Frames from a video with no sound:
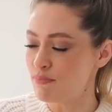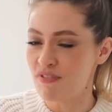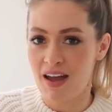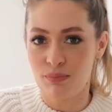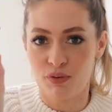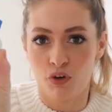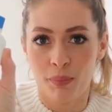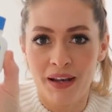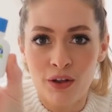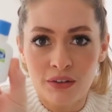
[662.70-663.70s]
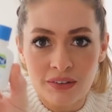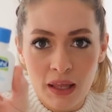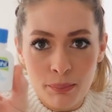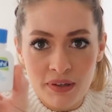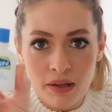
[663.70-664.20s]
that brand before, but it looks
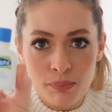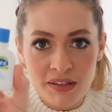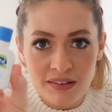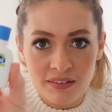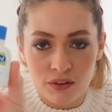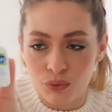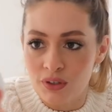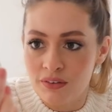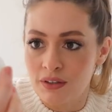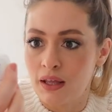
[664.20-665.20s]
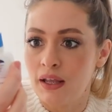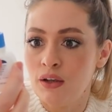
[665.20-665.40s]
like med medicinal, doesn't it?